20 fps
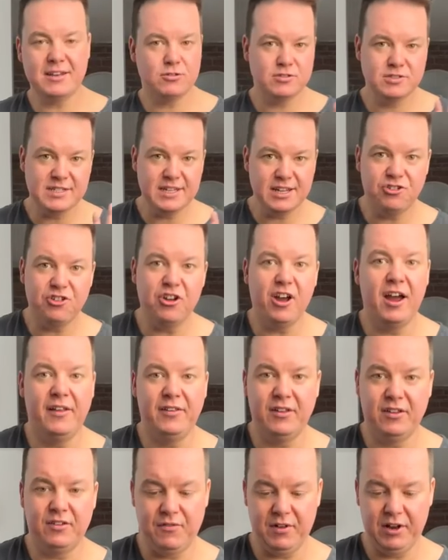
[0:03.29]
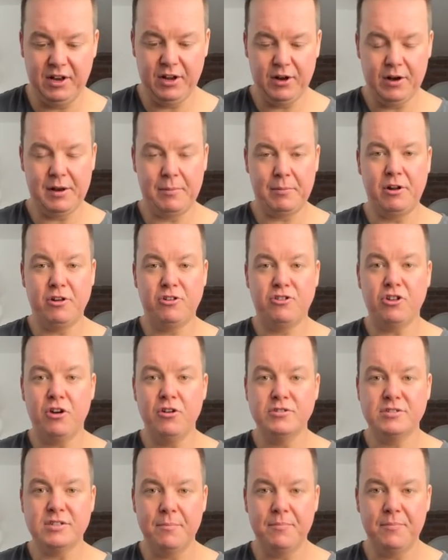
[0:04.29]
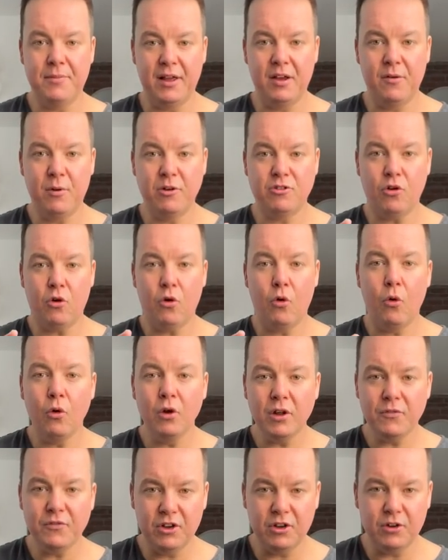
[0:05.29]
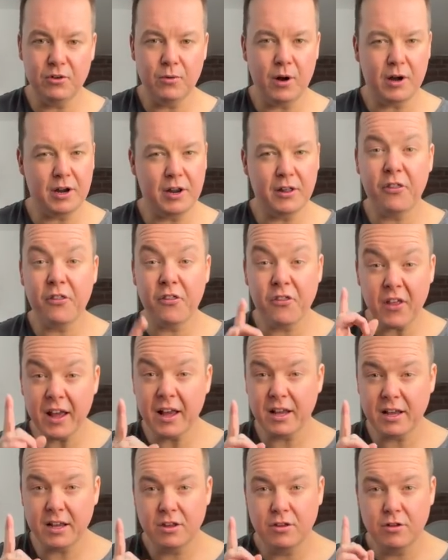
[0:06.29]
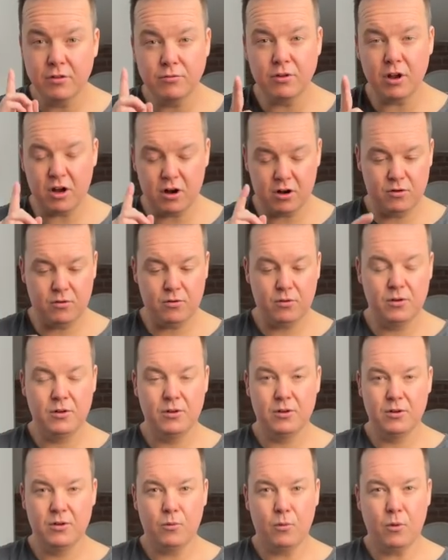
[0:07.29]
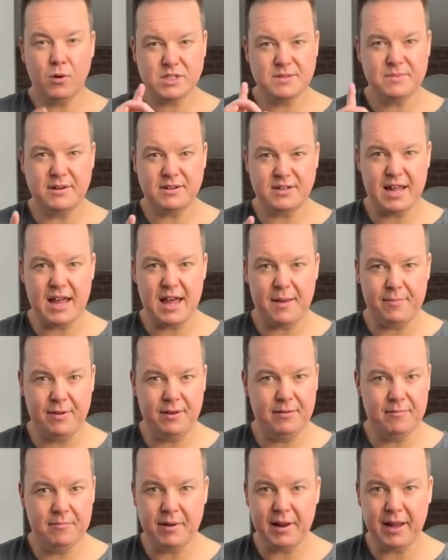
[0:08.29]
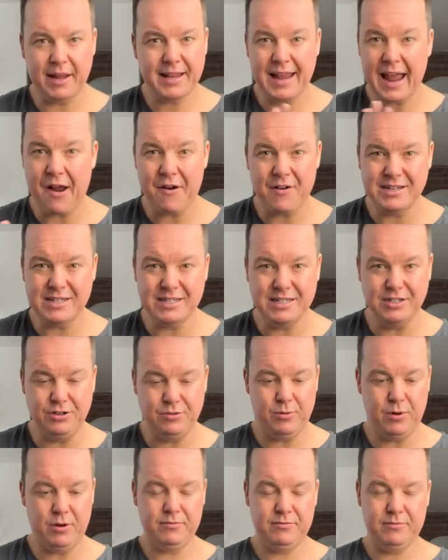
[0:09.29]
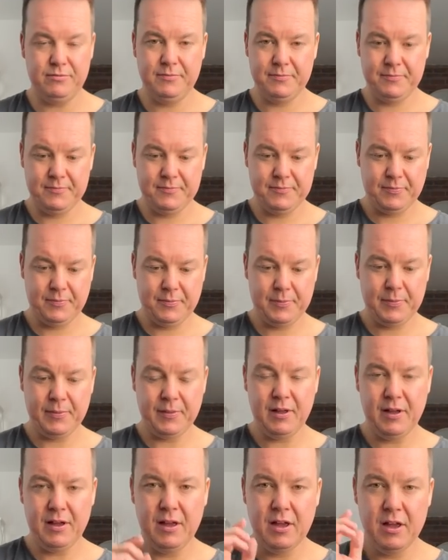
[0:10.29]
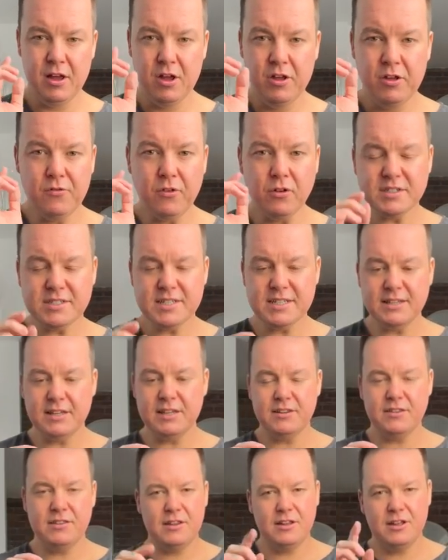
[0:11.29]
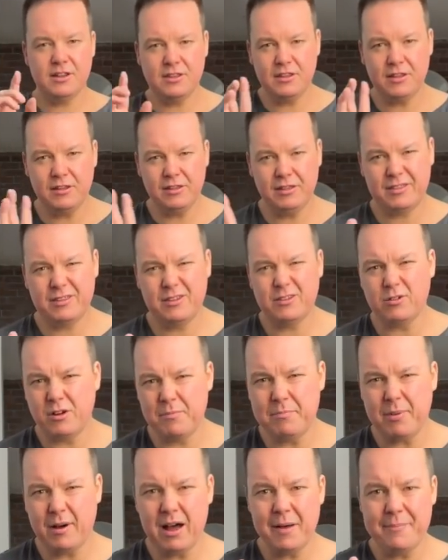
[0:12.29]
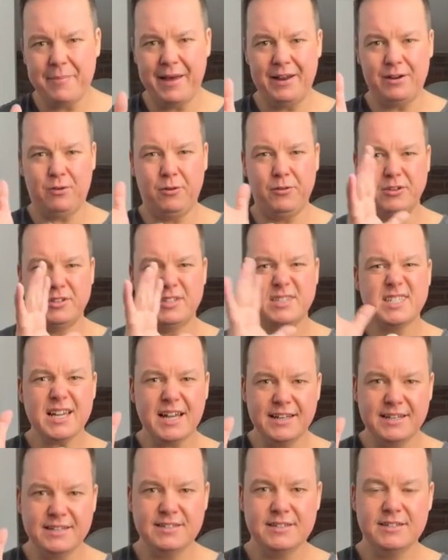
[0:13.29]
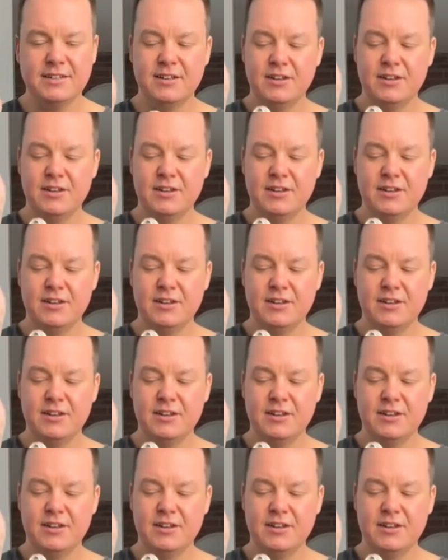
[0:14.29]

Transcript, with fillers: or CGI in this video, and I'm going to show you something which all of you are going to think you know what's about to happen, but I guarantee you won't. You've all seen the, the, the, the sort of bar bet or the stunt